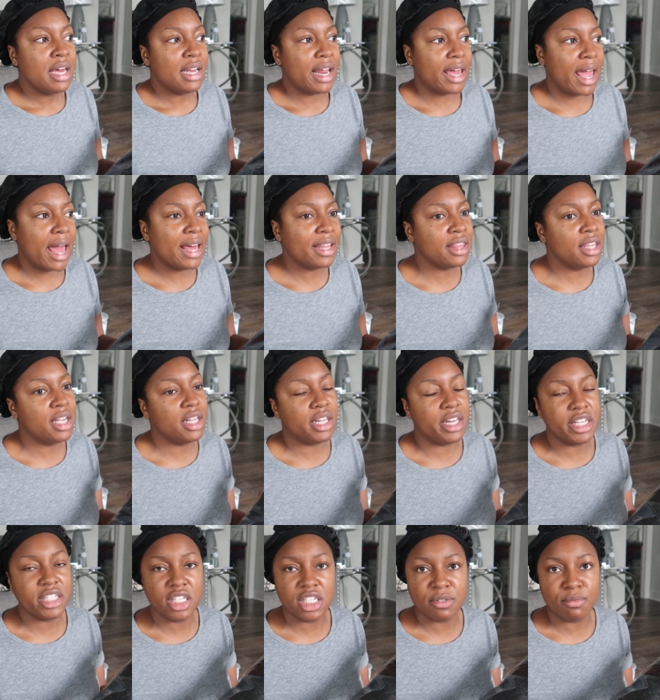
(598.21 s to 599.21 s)
Like I think
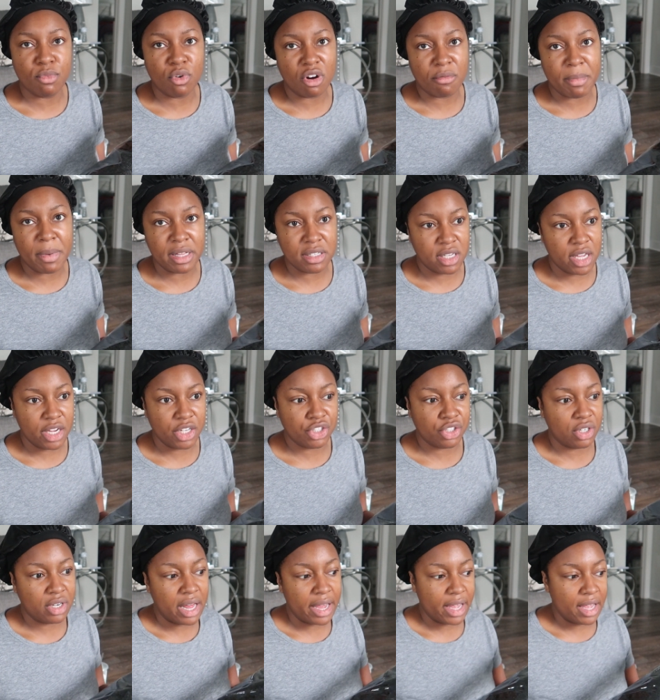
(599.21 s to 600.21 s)
this is more of my
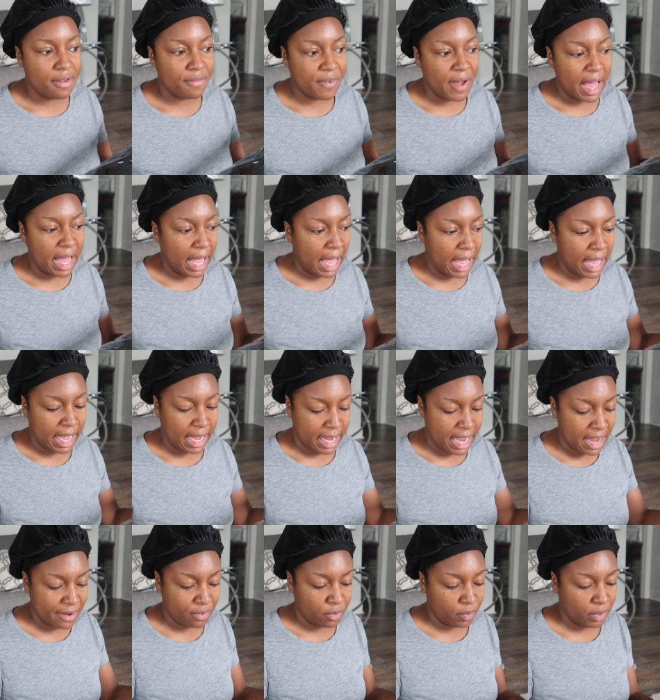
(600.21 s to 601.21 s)
texture, like if I
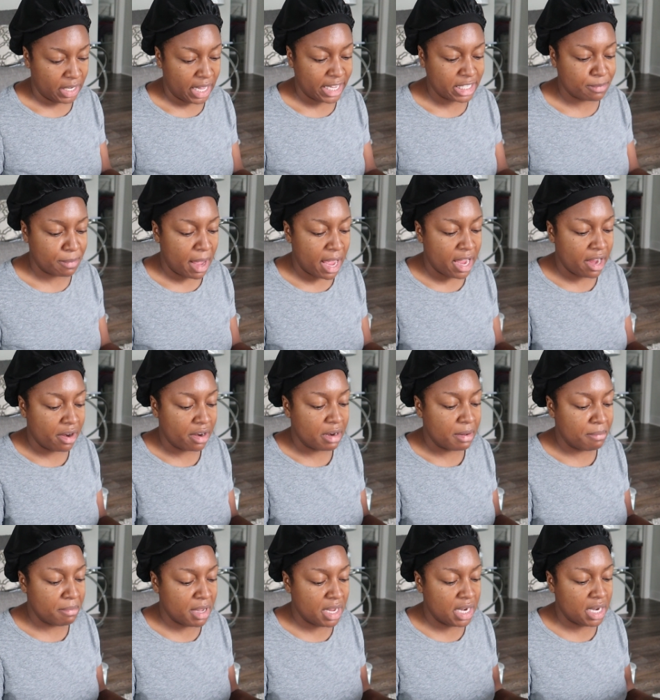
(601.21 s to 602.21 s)
haven't relaxed my hair in
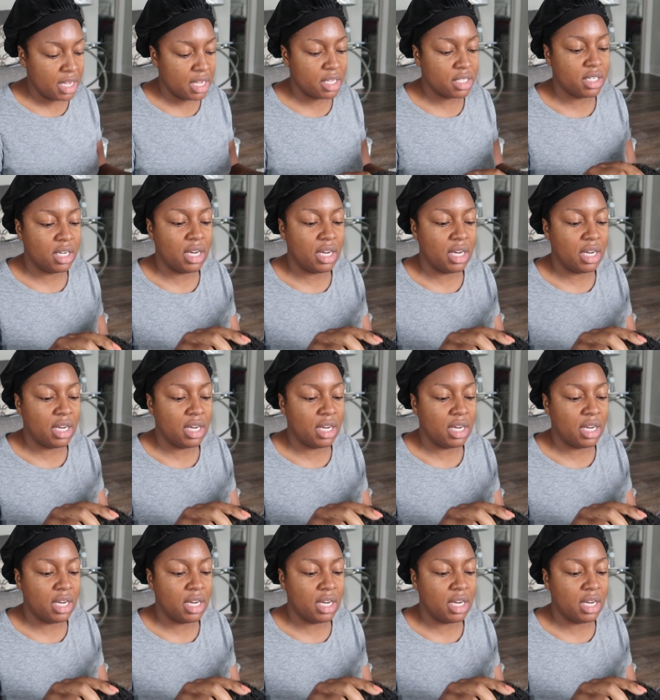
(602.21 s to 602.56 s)
a minute,